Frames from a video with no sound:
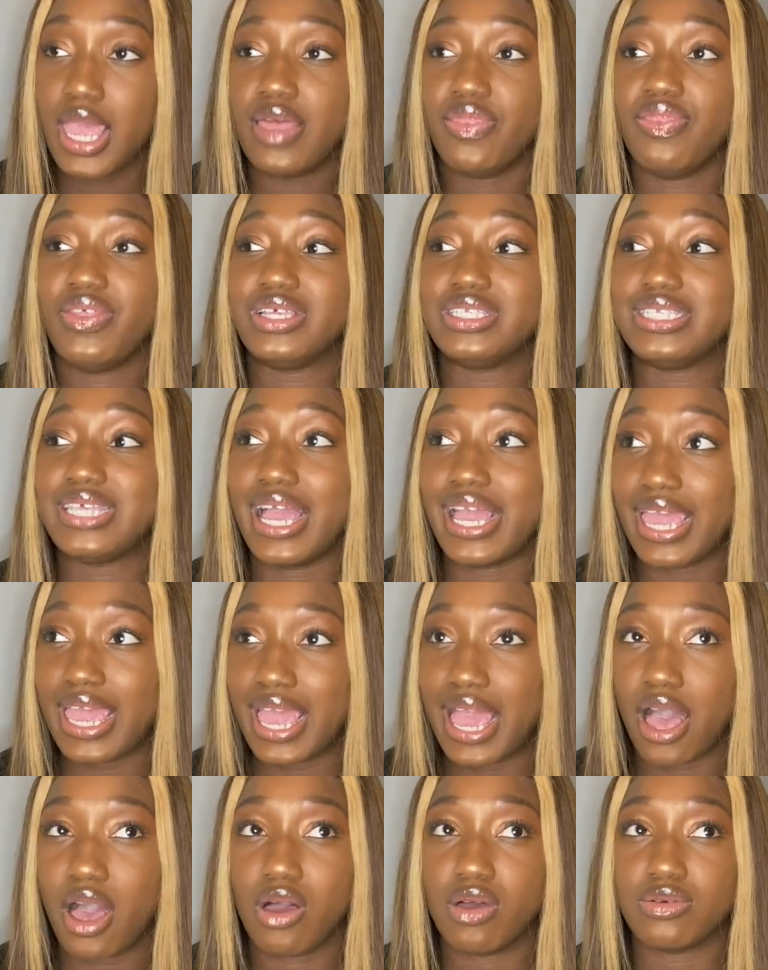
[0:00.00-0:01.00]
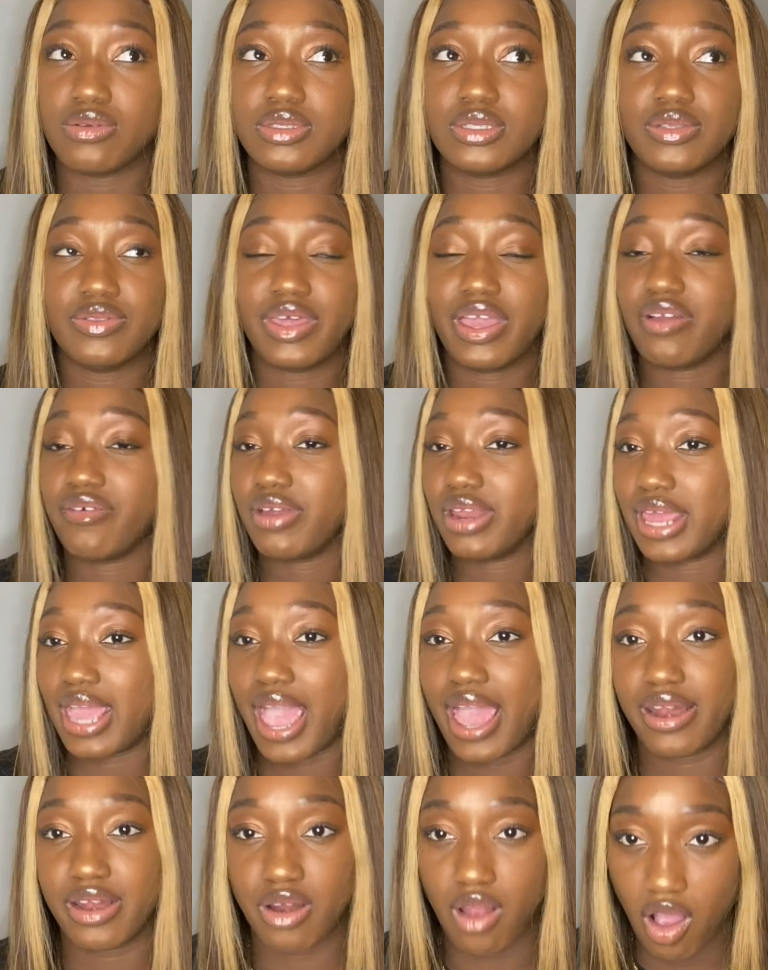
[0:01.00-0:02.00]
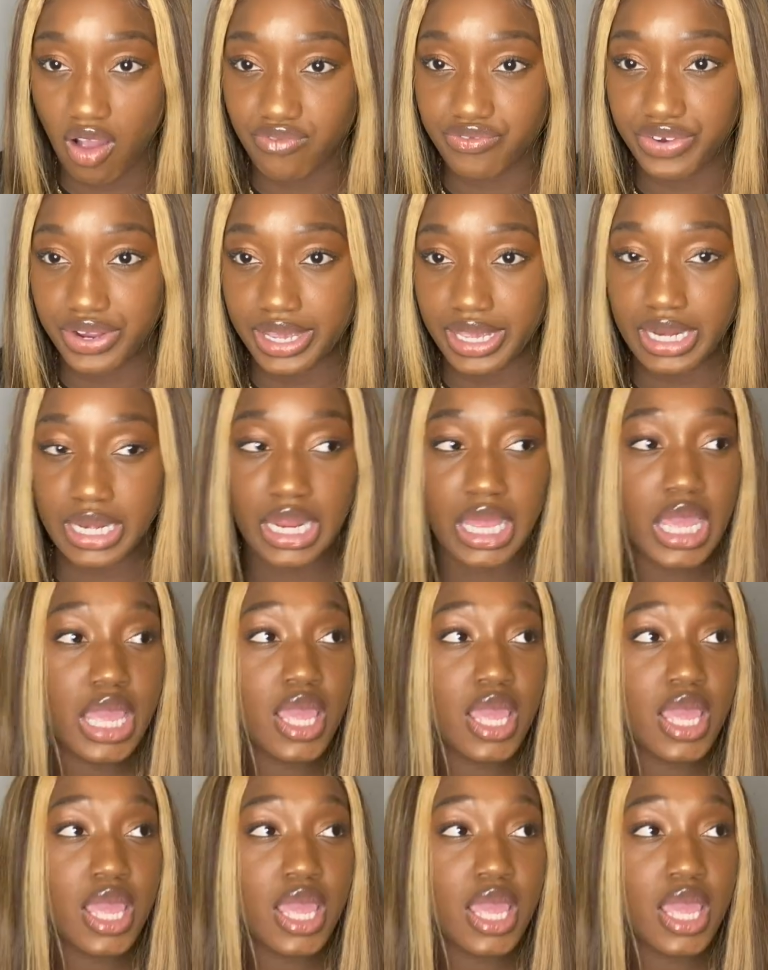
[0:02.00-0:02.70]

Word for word: the second house, they already had an offer in.